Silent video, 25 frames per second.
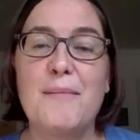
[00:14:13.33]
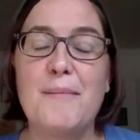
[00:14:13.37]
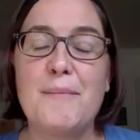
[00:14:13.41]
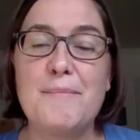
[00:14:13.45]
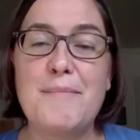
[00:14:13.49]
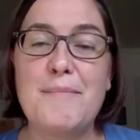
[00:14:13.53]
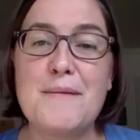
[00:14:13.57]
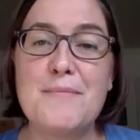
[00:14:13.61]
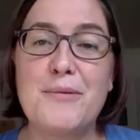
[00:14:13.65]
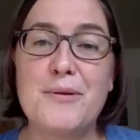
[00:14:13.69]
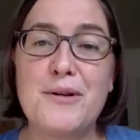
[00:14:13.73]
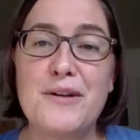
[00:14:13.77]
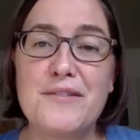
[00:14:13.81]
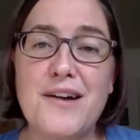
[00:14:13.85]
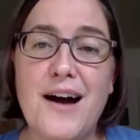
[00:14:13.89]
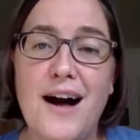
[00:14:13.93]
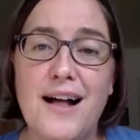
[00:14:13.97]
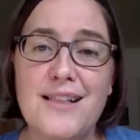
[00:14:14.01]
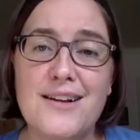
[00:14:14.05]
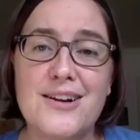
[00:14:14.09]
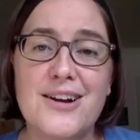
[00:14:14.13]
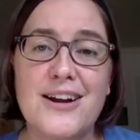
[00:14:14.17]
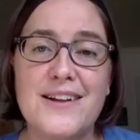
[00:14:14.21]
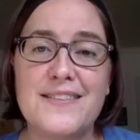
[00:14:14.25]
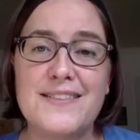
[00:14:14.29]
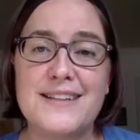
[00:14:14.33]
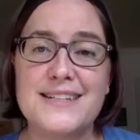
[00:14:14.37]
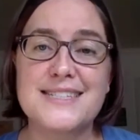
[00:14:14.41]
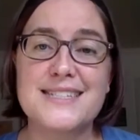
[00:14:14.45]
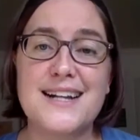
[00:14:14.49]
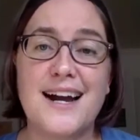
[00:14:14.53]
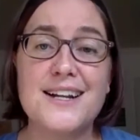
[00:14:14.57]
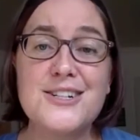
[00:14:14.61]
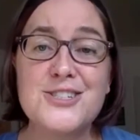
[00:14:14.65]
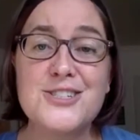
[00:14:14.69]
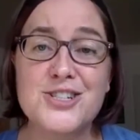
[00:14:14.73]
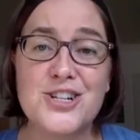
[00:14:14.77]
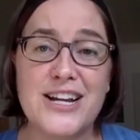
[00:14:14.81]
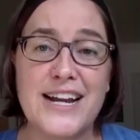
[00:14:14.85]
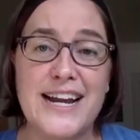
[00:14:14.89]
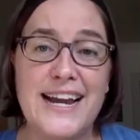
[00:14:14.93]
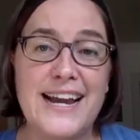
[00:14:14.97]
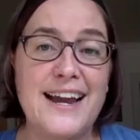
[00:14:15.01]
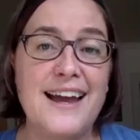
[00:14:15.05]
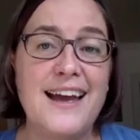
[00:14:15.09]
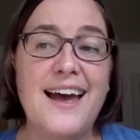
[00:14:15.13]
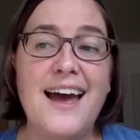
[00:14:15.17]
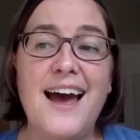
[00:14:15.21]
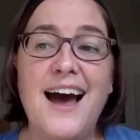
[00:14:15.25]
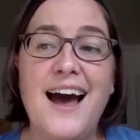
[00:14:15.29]
People of color in this
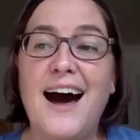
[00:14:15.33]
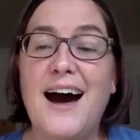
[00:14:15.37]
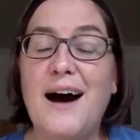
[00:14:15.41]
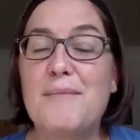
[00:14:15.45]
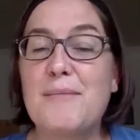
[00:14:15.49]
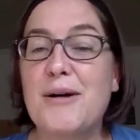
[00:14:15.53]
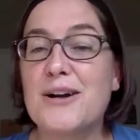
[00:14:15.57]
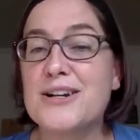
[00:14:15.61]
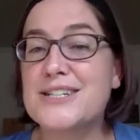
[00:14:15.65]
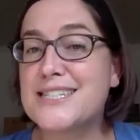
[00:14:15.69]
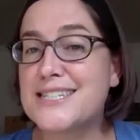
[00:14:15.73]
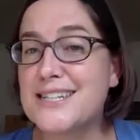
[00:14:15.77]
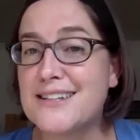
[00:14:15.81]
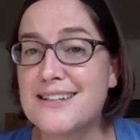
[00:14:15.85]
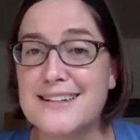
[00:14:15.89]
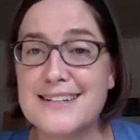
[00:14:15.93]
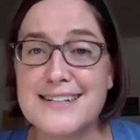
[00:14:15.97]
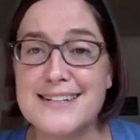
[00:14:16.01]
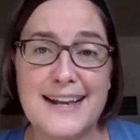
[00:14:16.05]
country are still